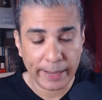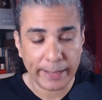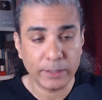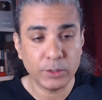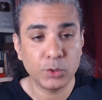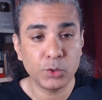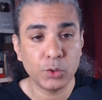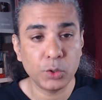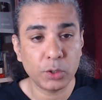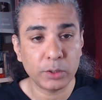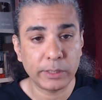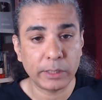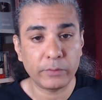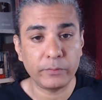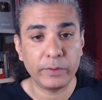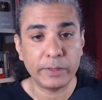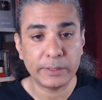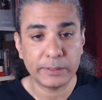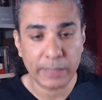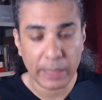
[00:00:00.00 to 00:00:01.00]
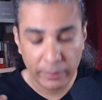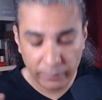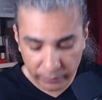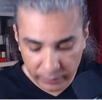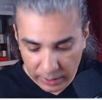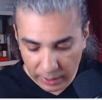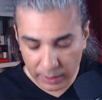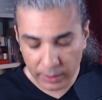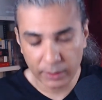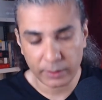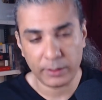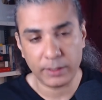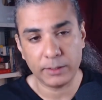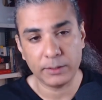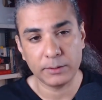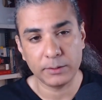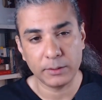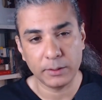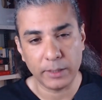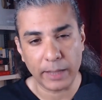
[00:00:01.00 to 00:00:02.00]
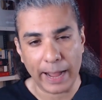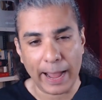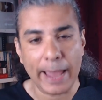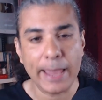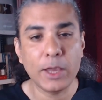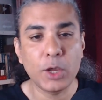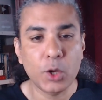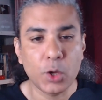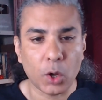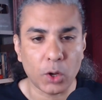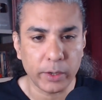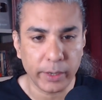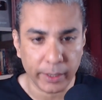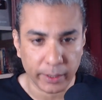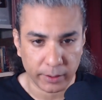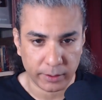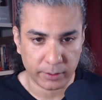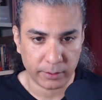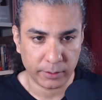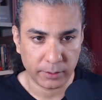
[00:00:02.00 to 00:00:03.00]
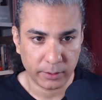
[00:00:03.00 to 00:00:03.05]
ensure that we safeguard these iconic